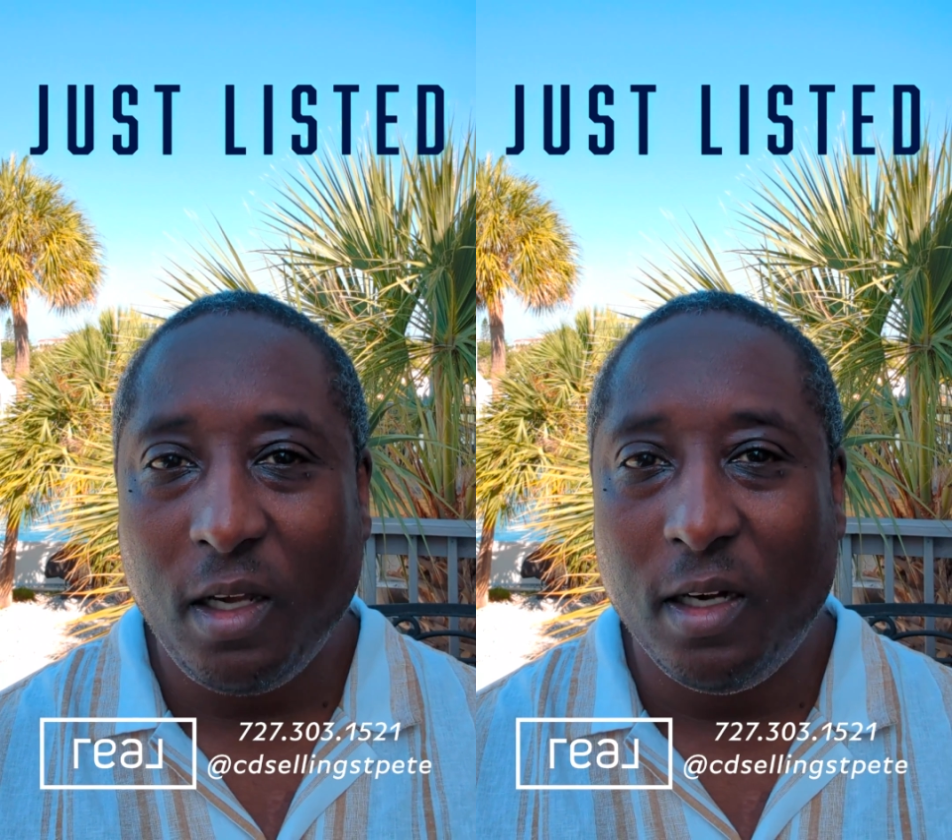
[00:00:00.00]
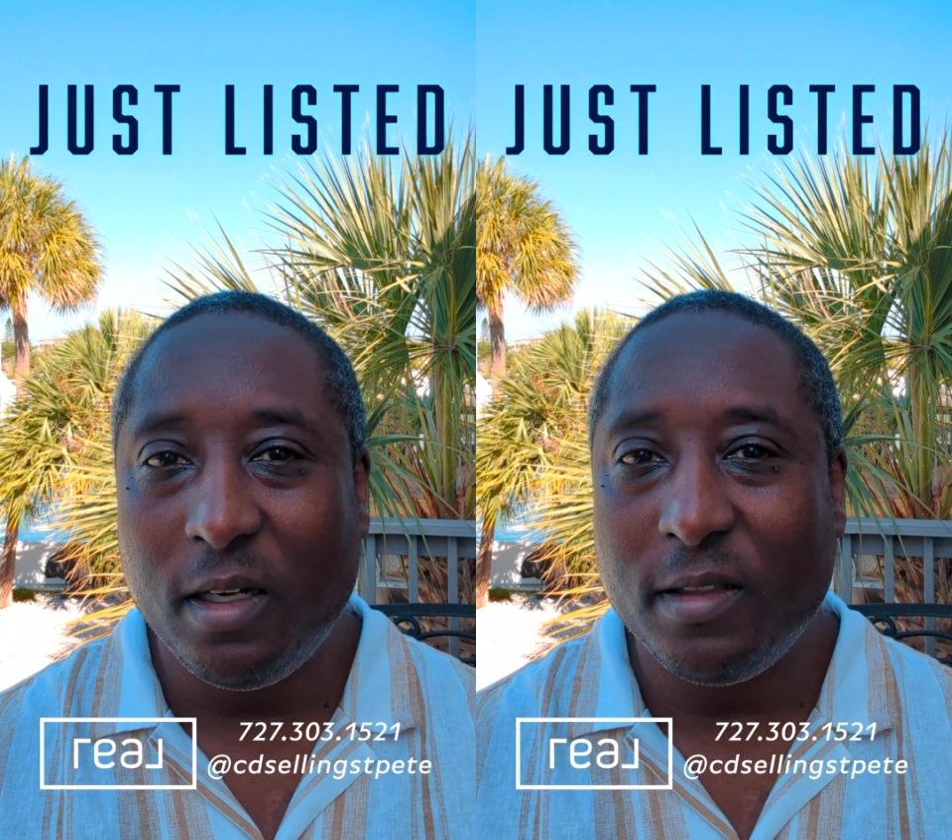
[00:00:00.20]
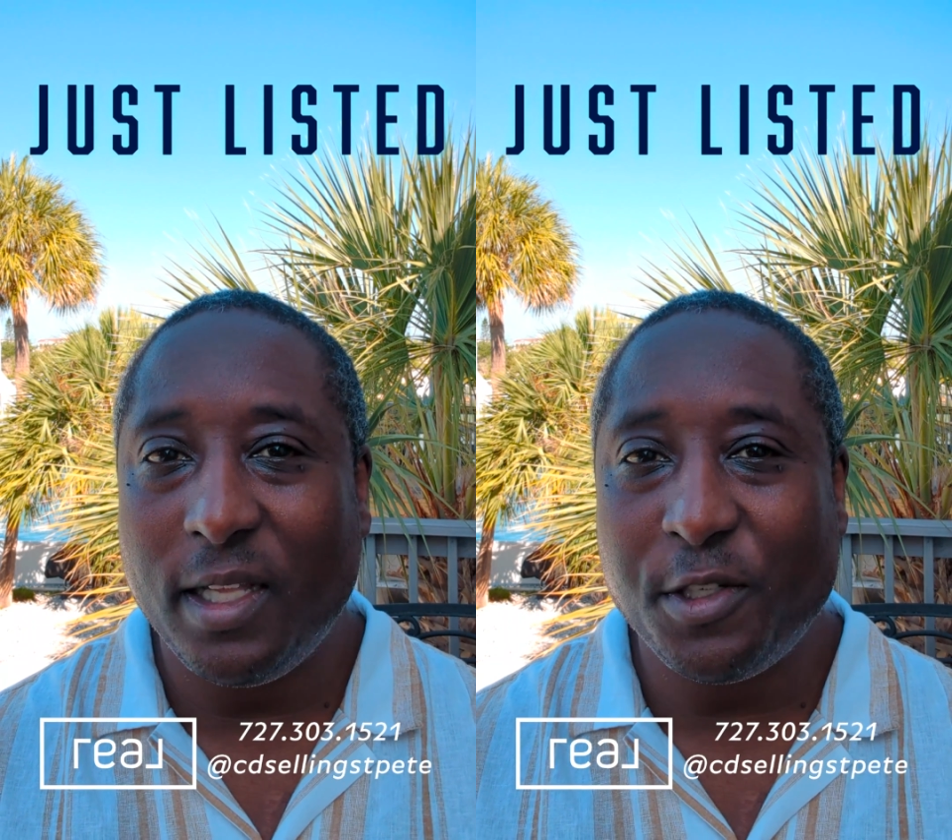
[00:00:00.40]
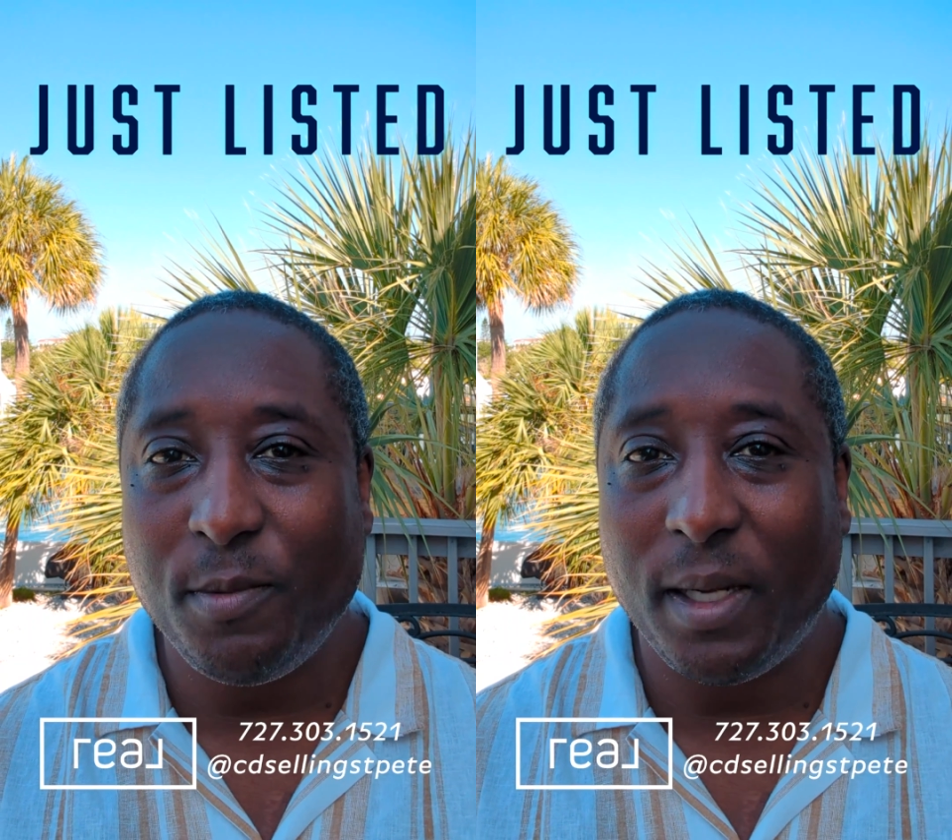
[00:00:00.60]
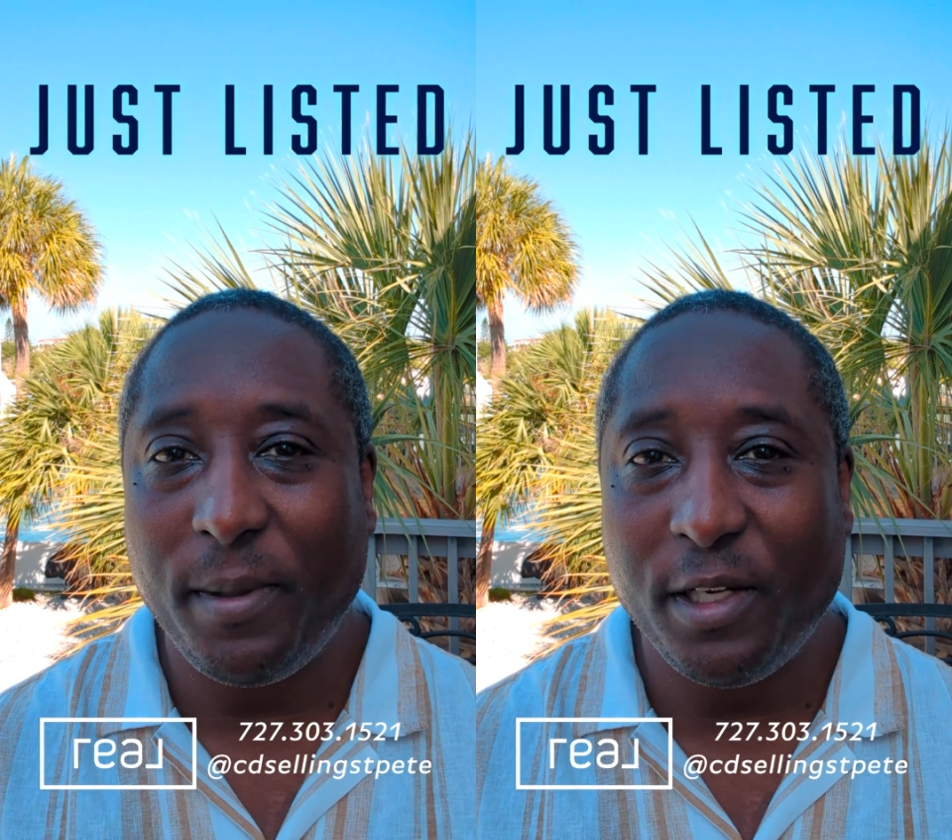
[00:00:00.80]
that
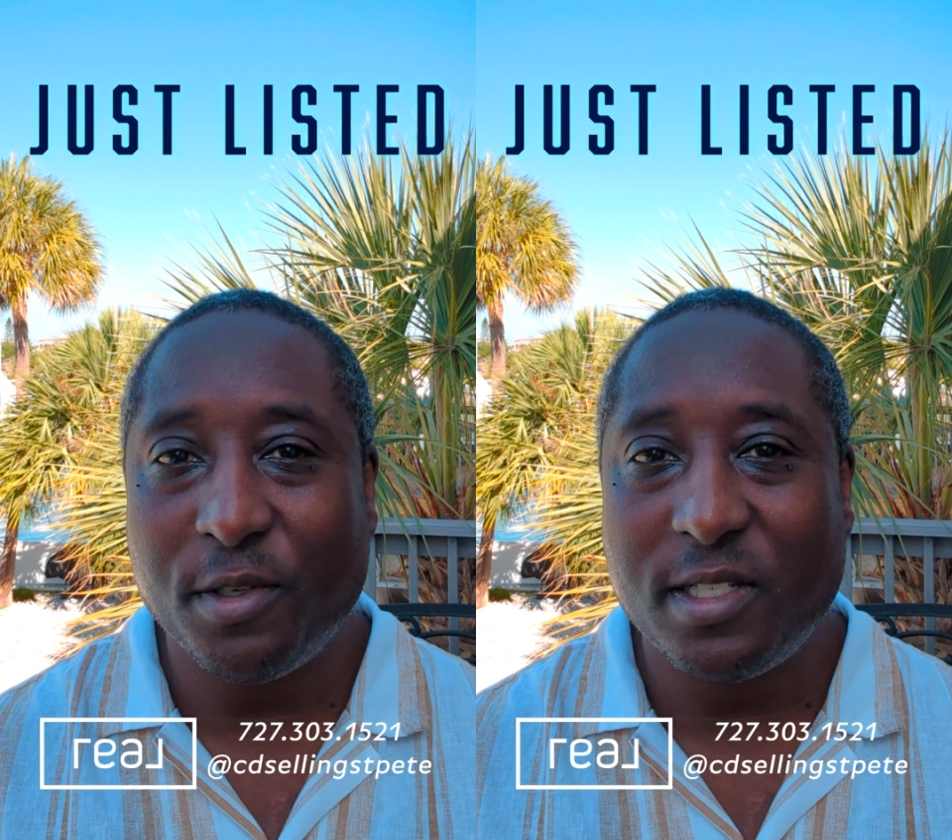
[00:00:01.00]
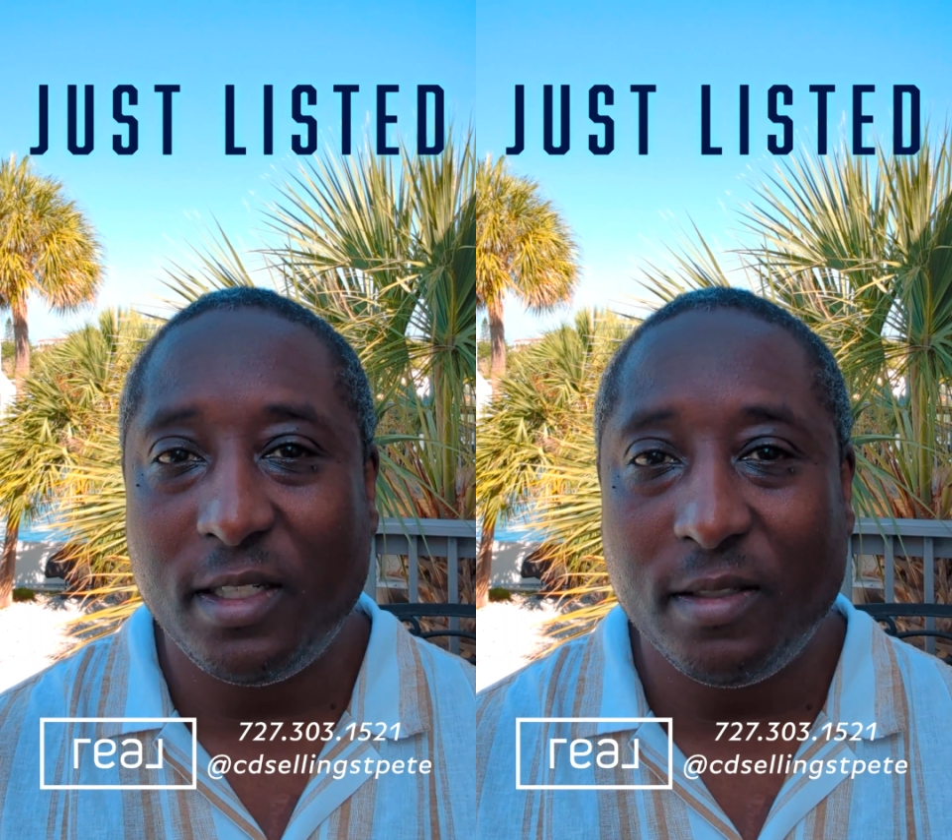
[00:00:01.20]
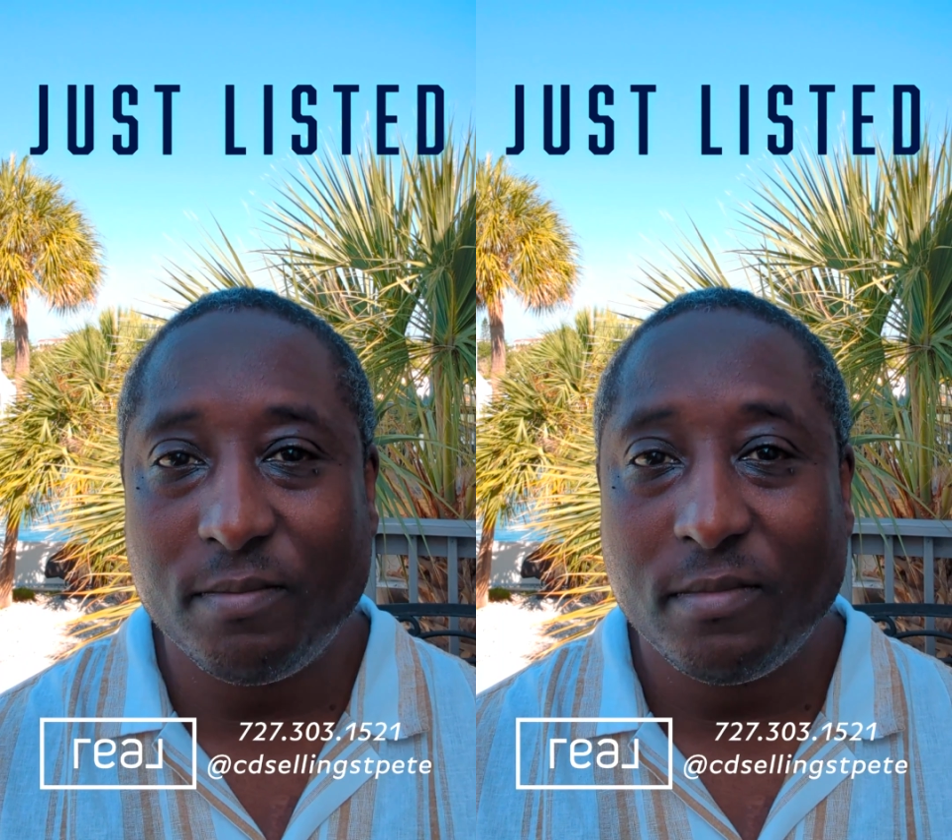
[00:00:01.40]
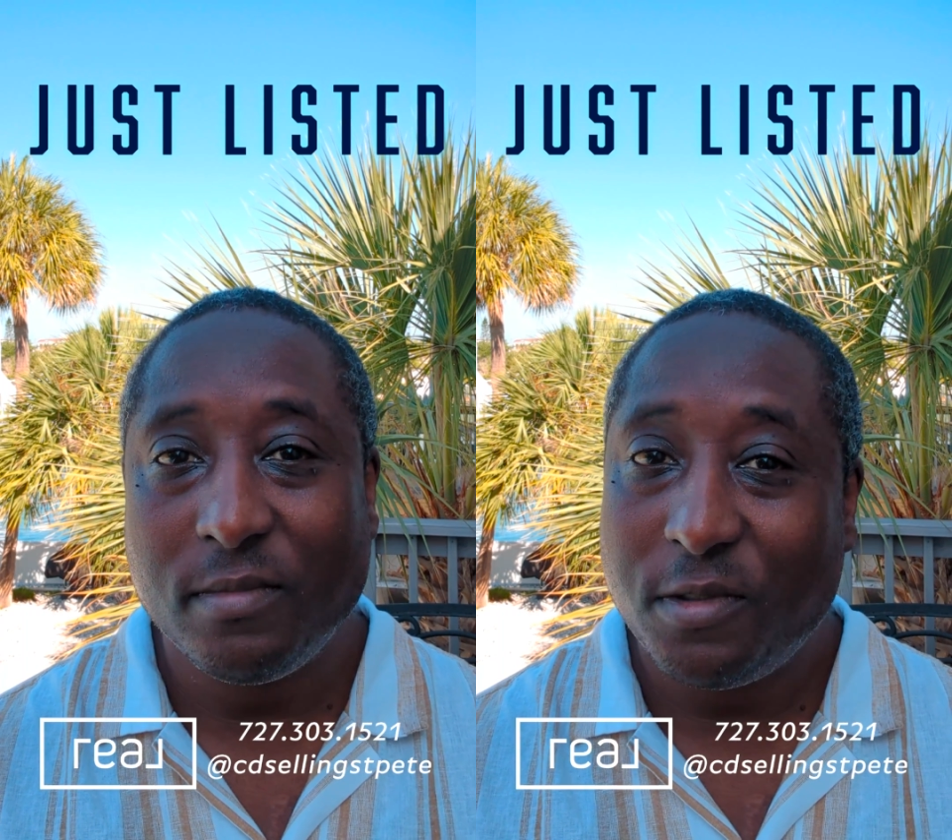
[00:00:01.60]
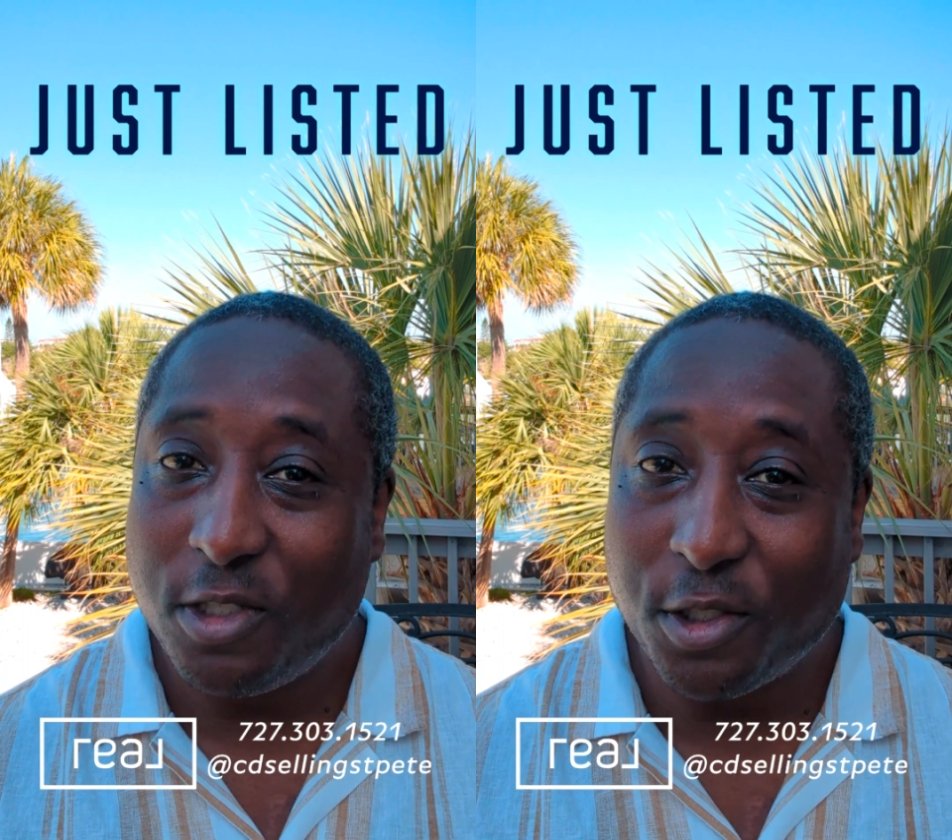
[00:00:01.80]
you might be interested in.
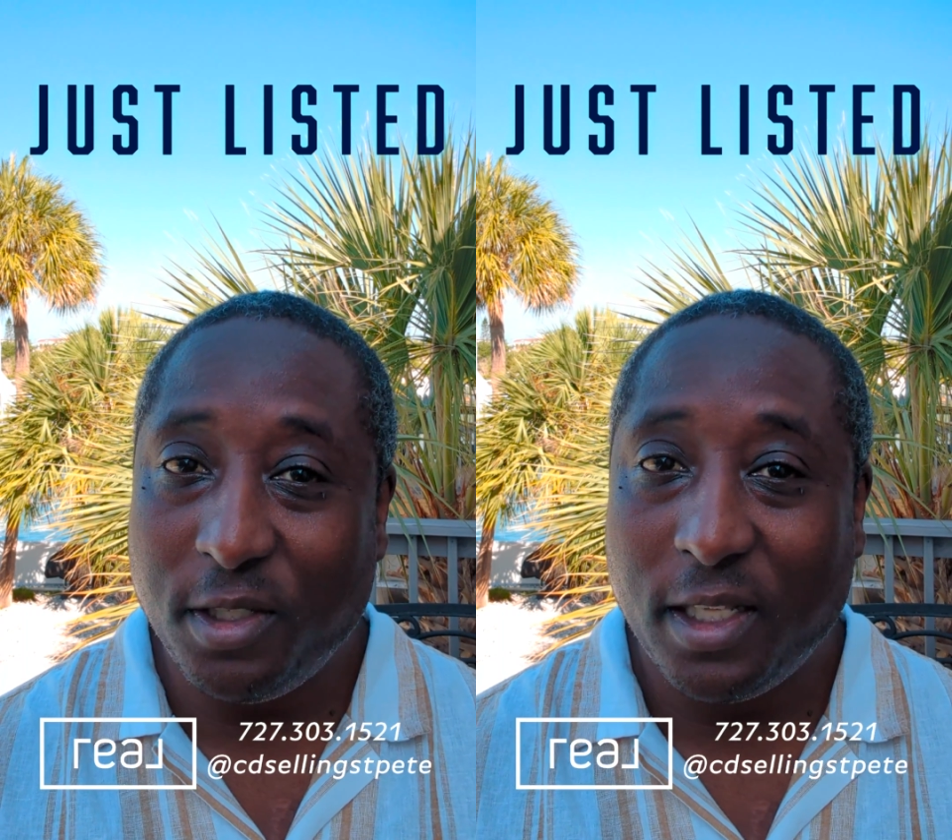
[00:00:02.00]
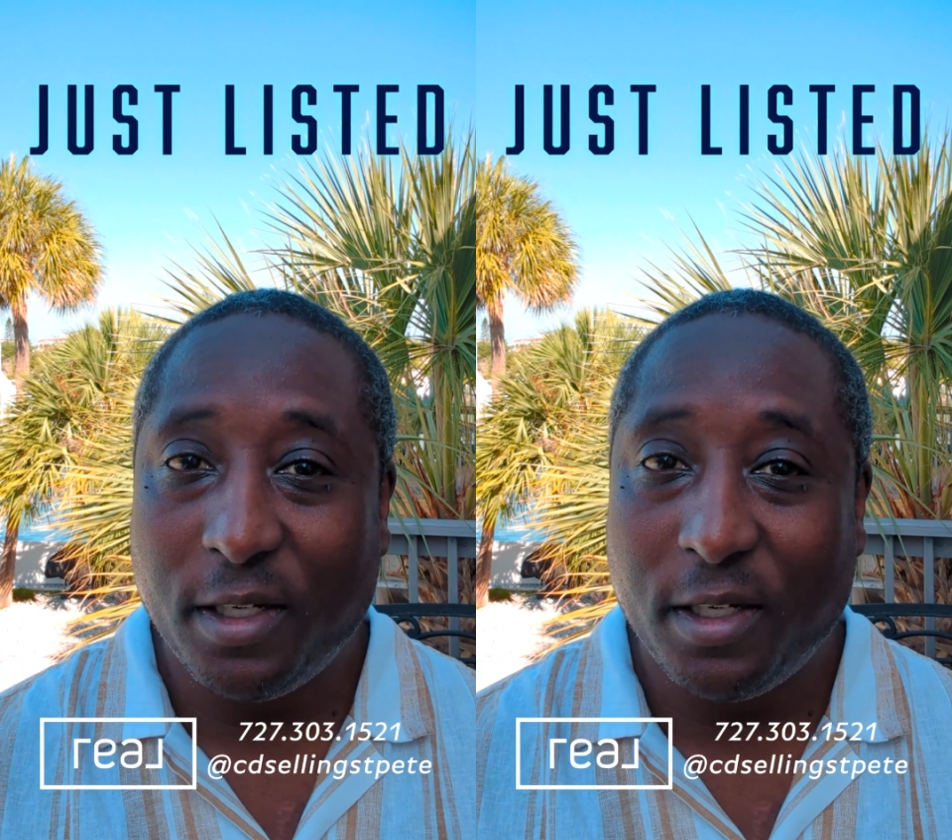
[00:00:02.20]
Talk to you